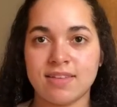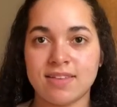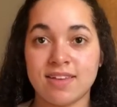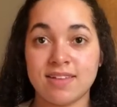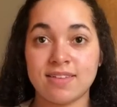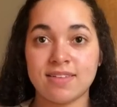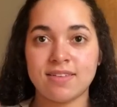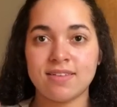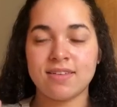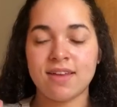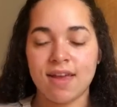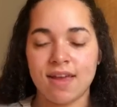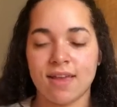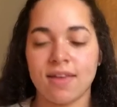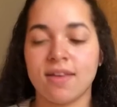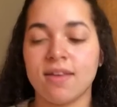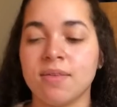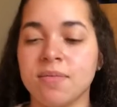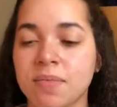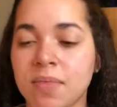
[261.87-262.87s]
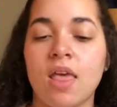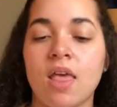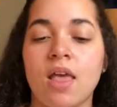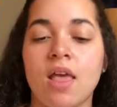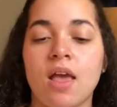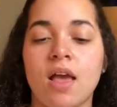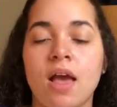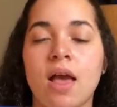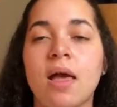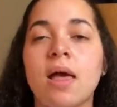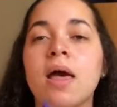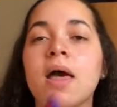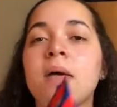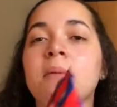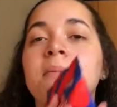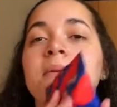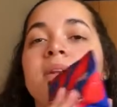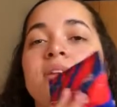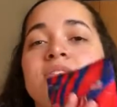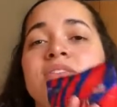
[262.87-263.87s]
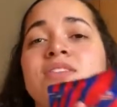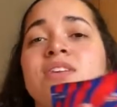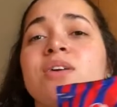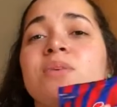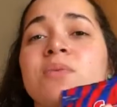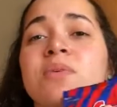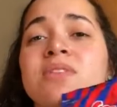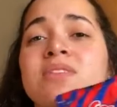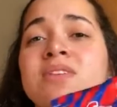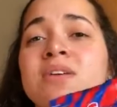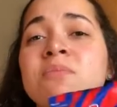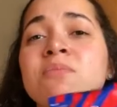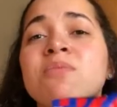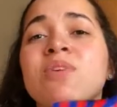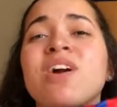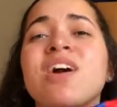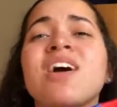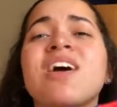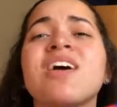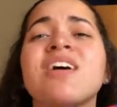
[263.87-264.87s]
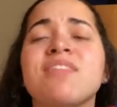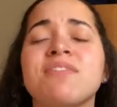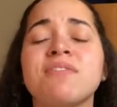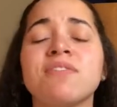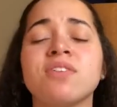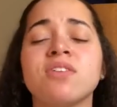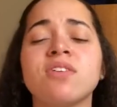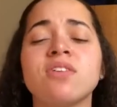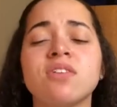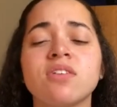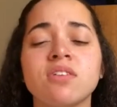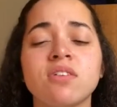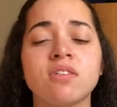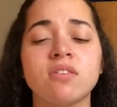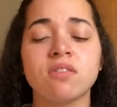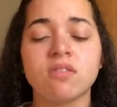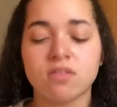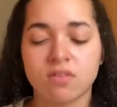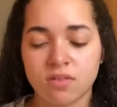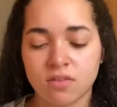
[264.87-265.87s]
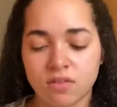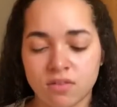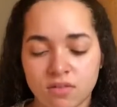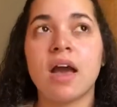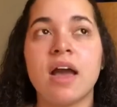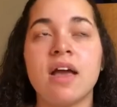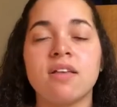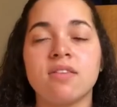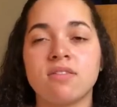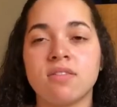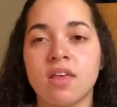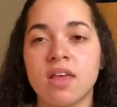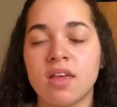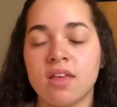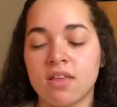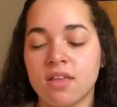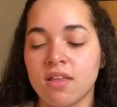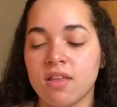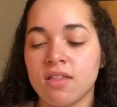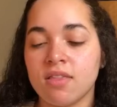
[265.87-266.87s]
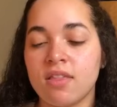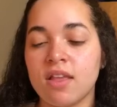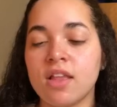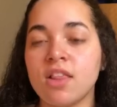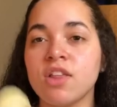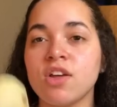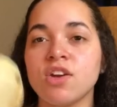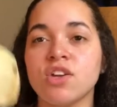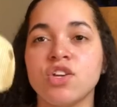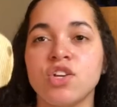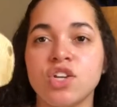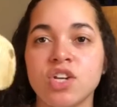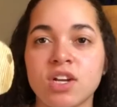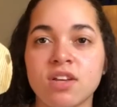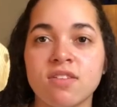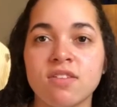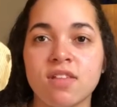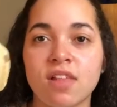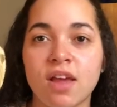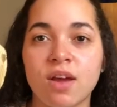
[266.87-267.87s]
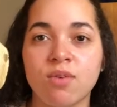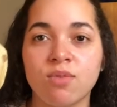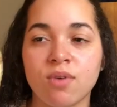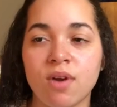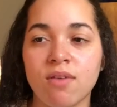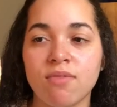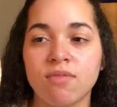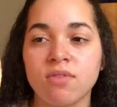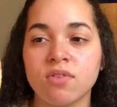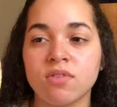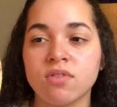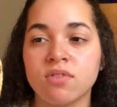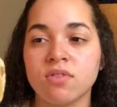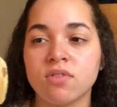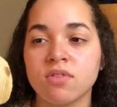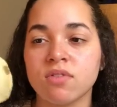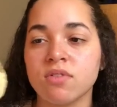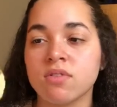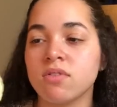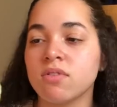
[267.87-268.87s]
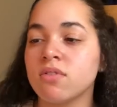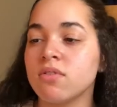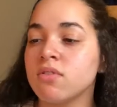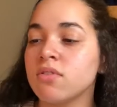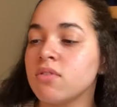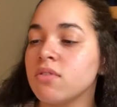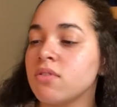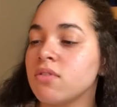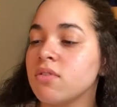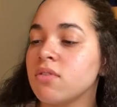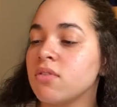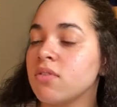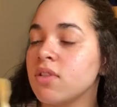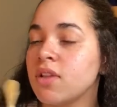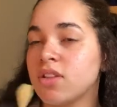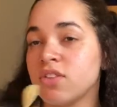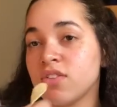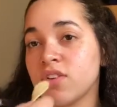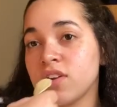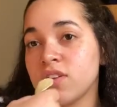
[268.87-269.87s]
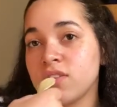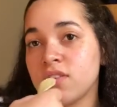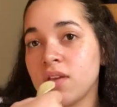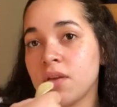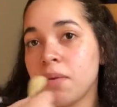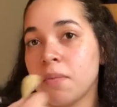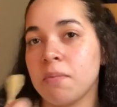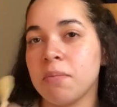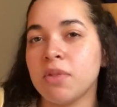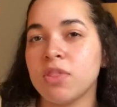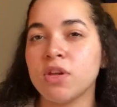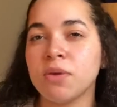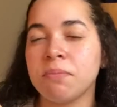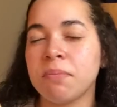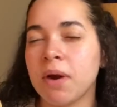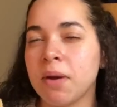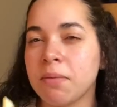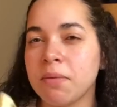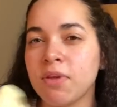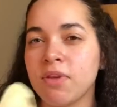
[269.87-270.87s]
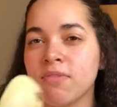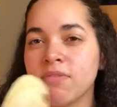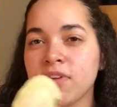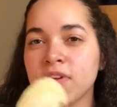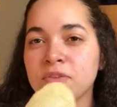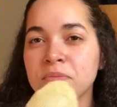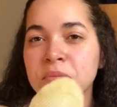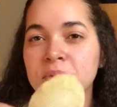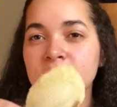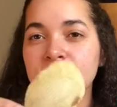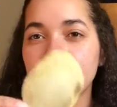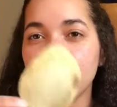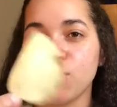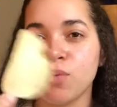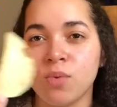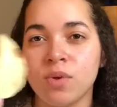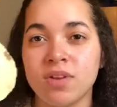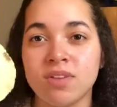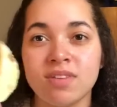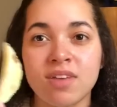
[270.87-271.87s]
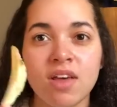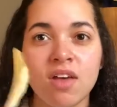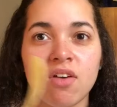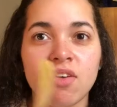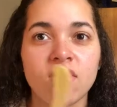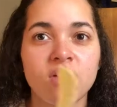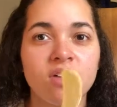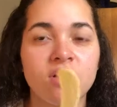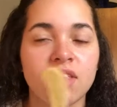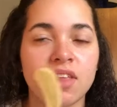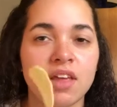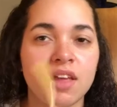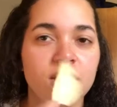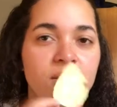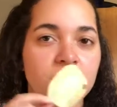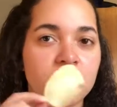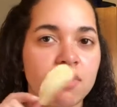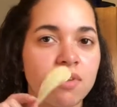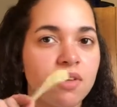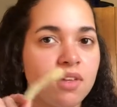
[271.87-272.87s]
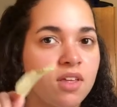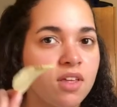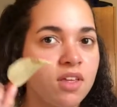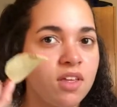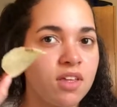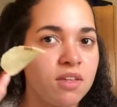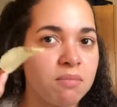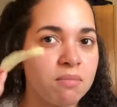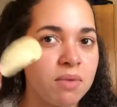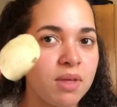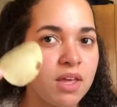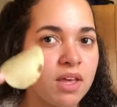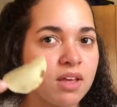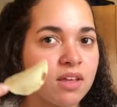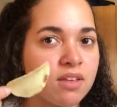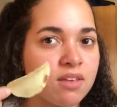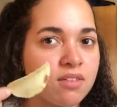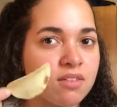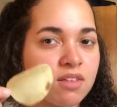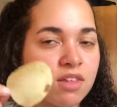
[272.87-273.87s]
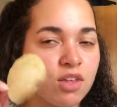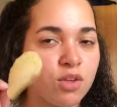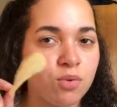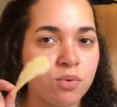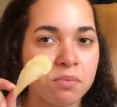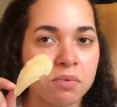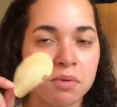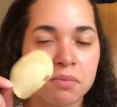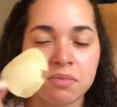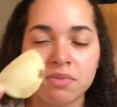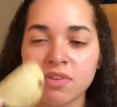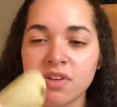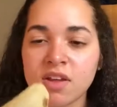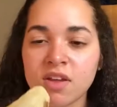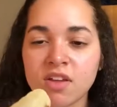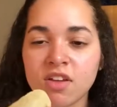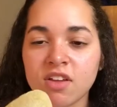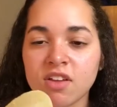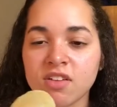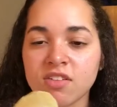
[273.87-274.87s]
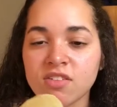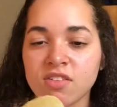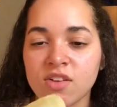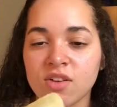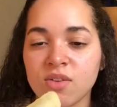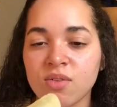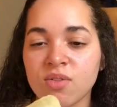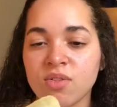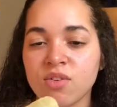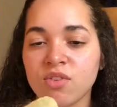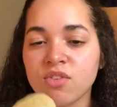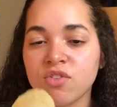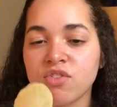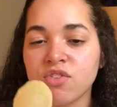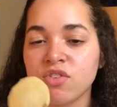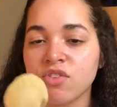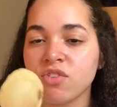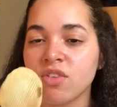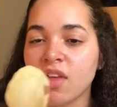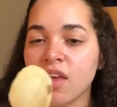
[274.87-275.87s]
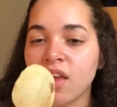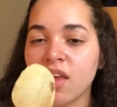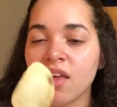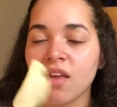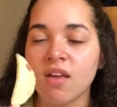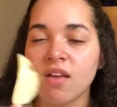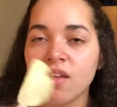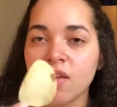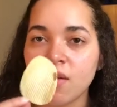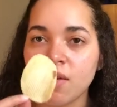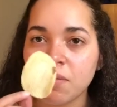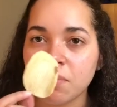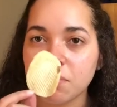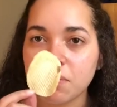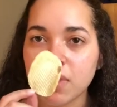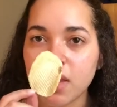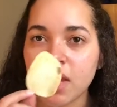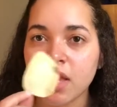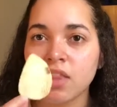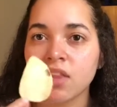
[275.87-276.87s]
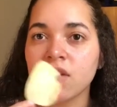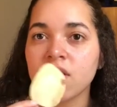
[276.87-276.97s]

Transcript: Let's get to snacking. I'm gonna start with some ruffles. Guys, like, they look just like ruffles. That's crazy. But they're barbecue flavored, but like, you wouldn't tell. Like, because, like, you wouldn't be able to tell, because, you know, they're just, like, plain